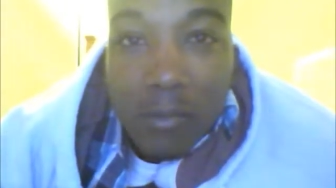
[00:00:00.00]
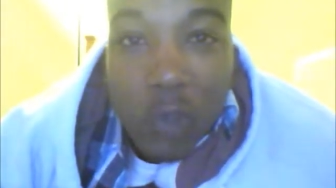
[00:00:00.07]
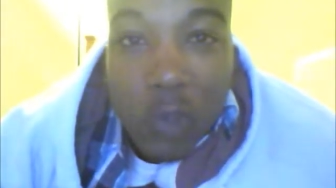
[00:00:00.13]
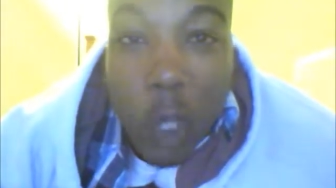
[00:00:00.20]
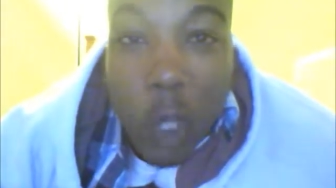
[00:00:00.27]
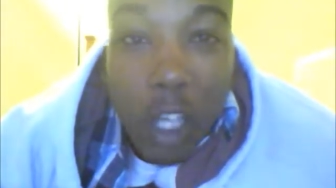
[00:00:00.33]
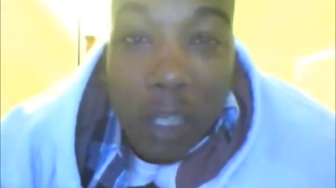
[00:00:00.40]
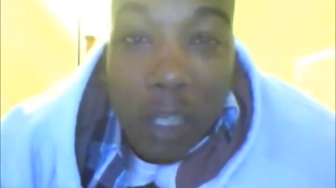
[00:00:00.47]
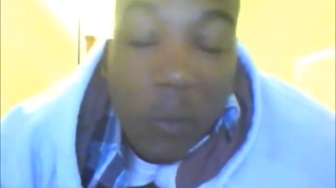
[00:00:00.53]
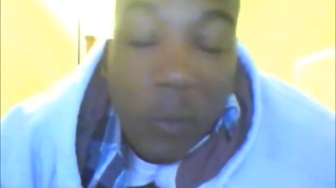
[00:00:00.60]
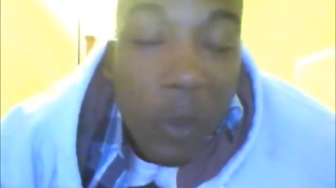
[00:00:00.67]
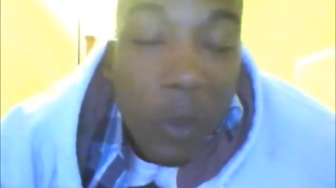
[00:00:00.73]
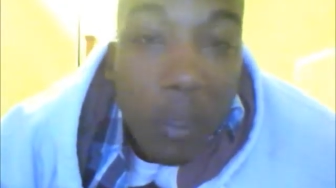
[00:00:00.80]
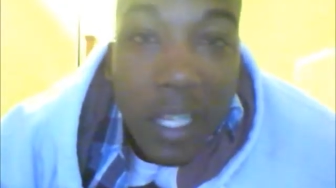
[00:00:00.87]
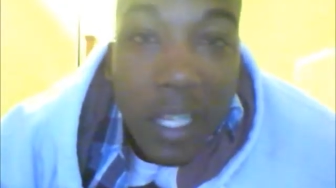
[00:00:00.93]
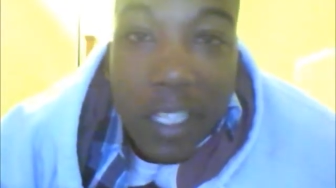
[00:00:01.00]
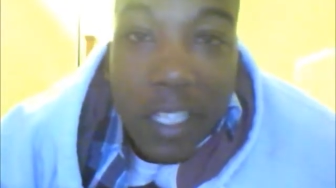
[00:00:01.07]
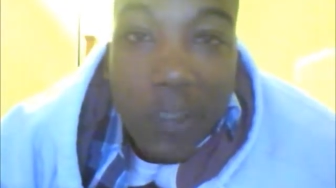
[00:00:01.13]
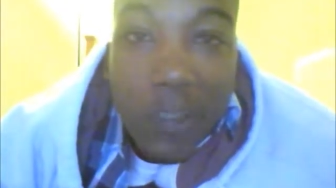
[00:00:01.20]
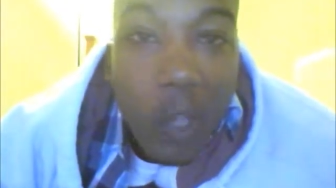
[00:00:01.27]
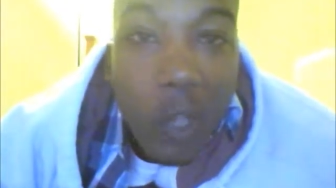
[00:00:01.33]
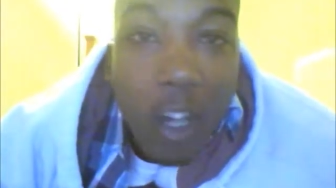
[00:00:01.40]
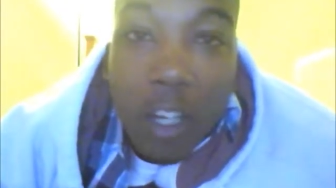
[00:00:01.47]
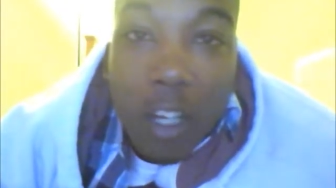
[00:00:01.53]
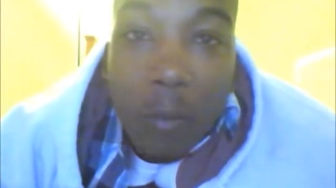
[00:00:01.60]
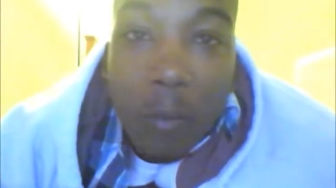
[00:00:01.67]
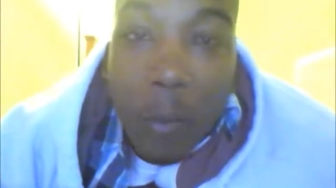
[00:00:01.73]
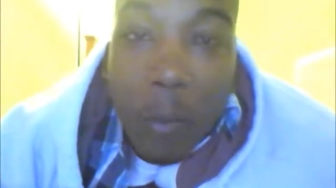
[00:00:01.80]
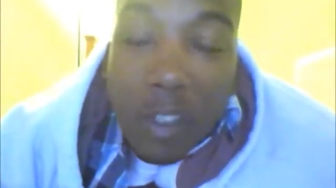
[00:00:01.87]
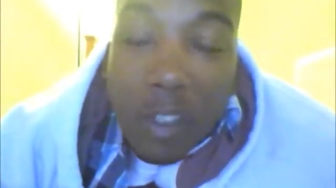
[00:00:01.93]
We all come from the planet. We all come
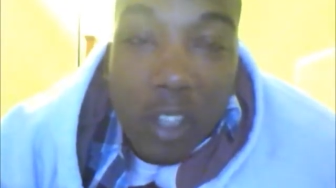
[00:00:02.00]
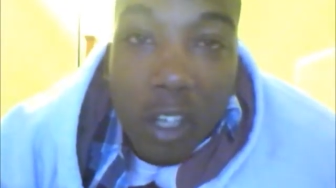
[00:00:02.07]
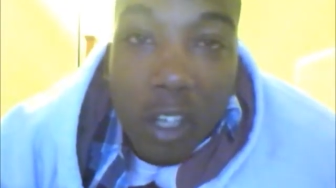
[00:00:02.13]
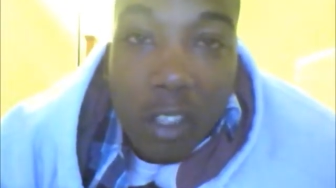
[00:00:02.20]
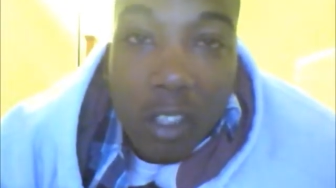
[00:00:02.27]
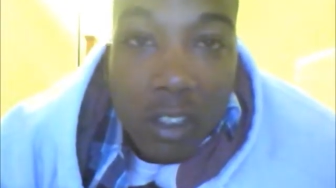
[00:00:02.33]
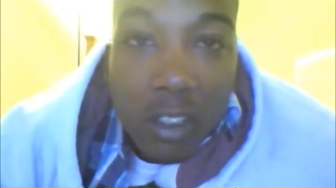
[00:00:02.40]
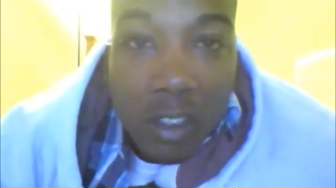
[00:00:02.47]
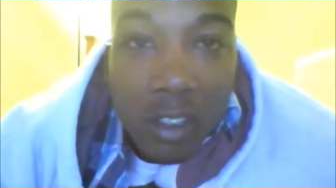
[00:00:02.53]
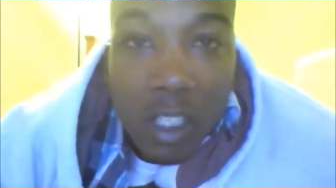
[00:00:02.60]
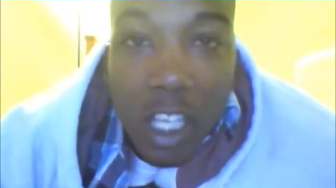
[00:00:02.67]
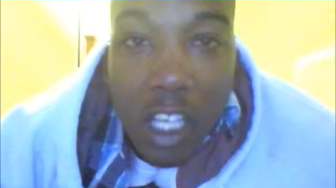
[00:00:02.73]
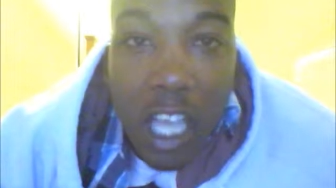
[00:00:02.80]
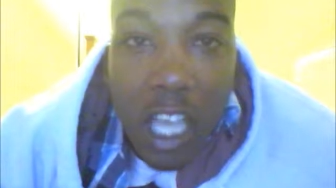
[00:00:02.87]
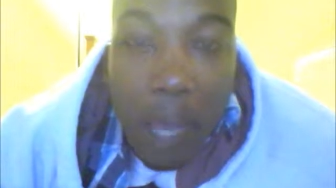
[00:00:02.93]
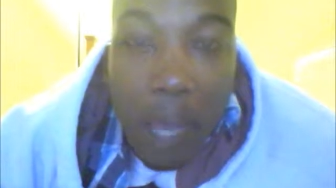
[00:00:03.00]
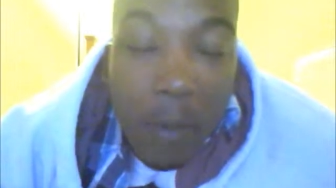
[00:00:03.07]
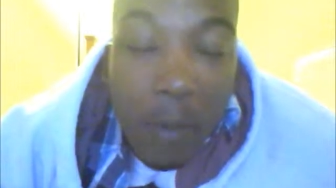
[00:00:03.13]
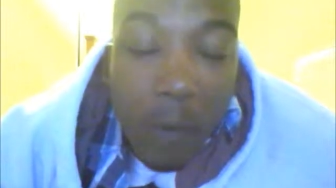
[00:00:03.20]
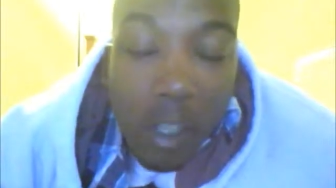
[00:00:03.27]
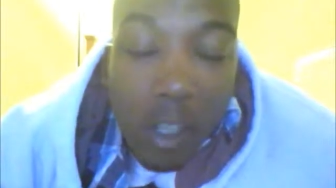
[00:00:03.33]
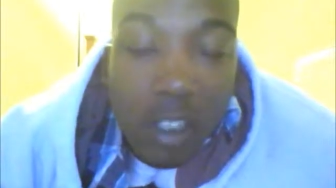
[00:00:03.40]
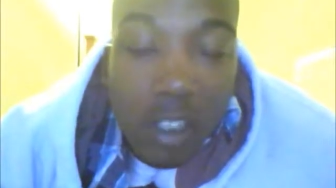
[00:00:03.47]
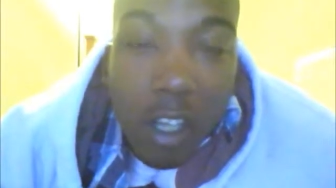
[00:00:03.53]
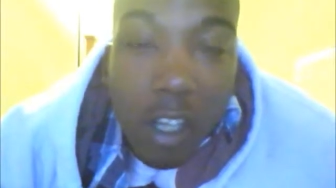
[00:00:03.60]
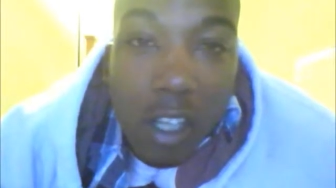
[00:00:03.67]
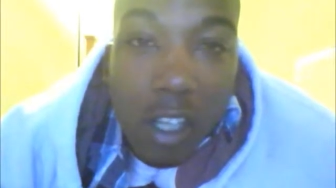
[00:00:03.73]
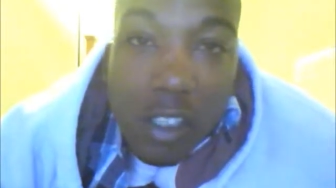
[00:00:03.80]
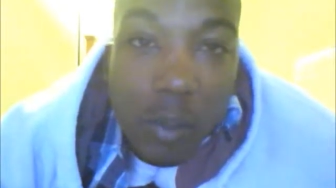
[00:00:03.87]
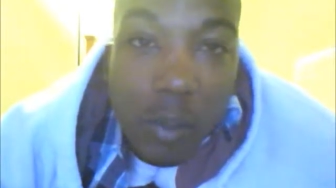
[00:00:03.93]
from the stars. And before
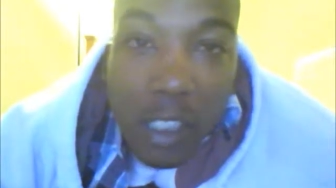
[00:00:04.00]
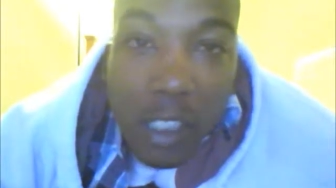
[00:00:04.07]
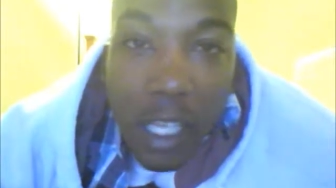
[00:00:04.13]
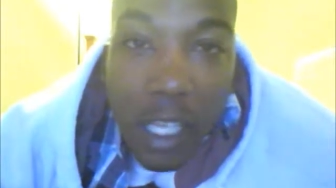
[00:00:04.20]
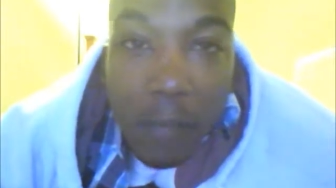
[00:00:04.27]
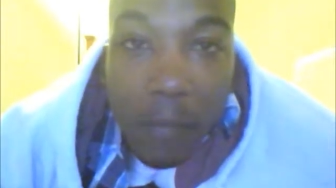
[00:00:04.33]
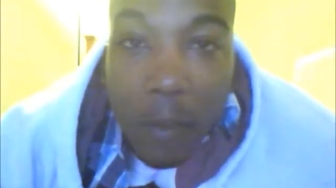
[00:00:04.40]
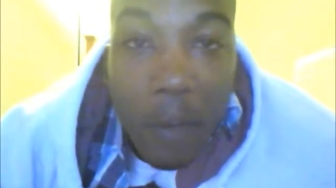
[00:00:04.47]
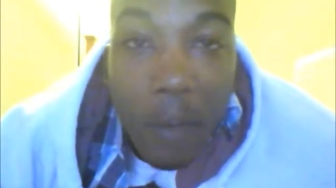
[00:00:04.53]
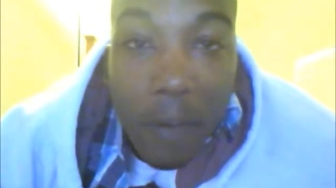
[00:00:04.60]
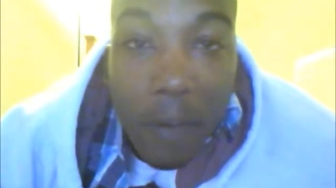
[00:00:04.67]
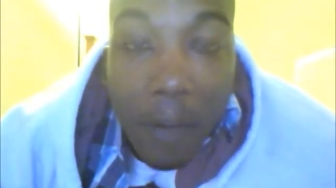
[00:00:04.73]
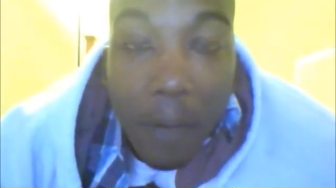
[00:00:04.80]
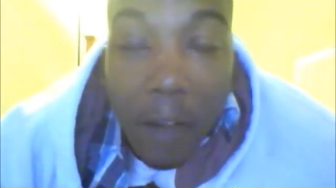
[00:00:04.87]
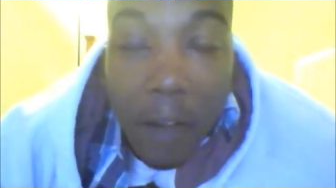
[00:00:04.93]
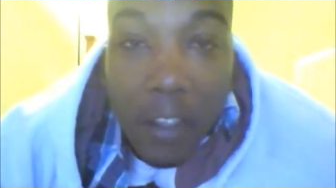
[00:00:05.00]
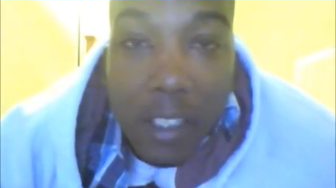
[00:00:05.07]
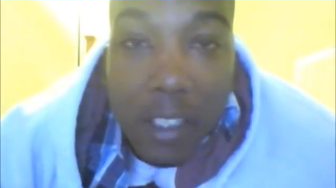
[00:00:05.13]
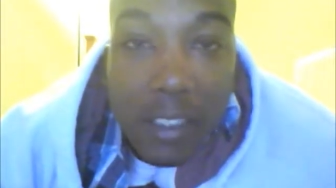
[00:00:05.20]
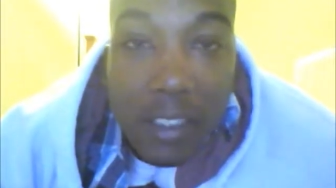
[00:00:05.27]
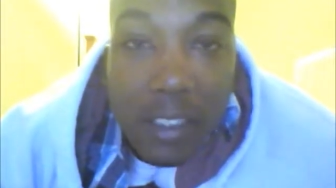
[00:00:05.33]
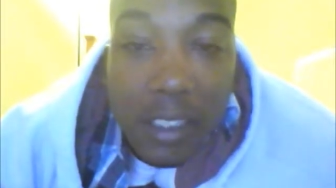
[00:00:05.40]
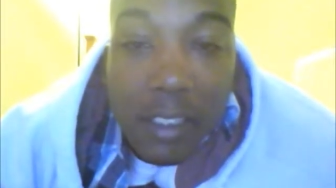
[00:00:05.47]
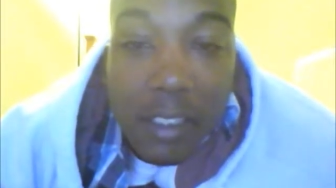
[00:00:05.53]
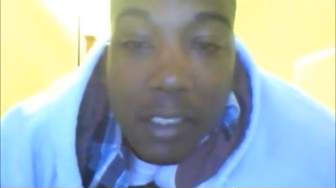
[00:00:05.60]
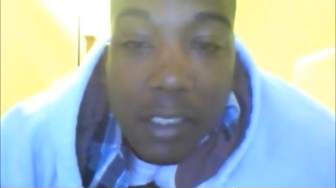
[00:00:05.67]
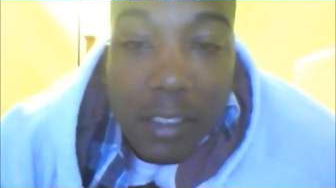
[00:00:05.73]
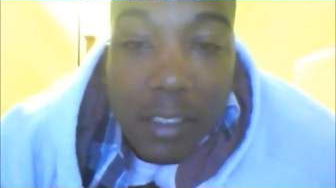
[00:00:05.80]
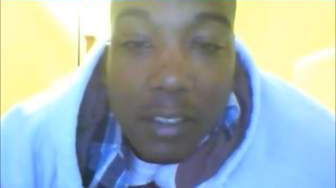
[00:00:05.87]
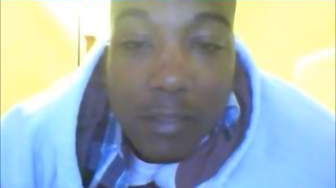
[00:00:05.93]
stars, we came from our Father,
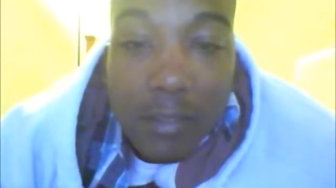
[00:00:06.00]
existence.